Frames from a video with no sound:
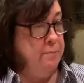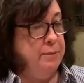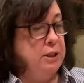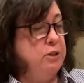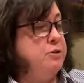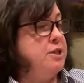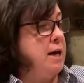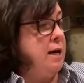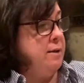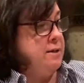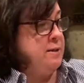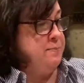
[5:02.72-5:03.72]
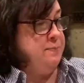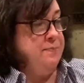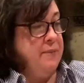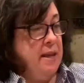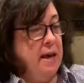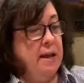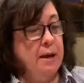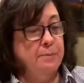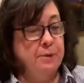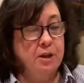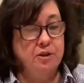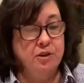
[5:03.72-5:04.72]
blue dots, and I'm
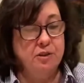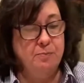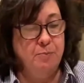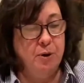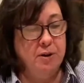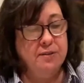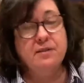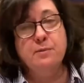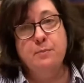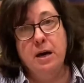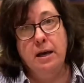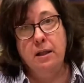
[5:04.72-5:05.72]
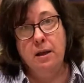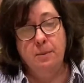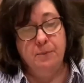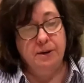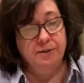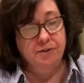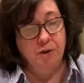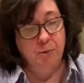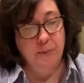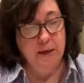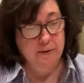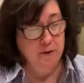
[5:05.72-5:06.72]
gonna just put a smile on my
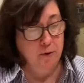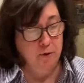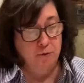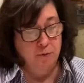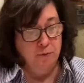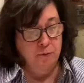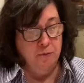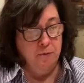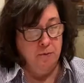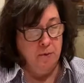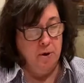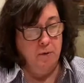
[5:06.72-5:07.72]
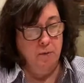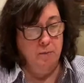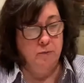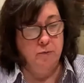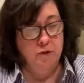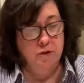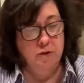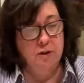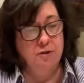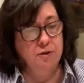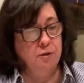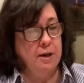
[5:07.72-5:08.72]
snowman. So I'm just
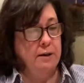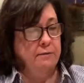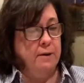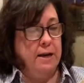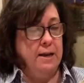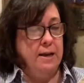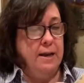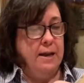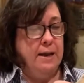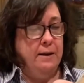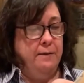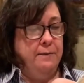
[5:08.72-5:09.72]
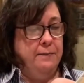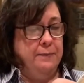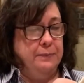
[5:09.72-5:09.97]
gonna do that right now.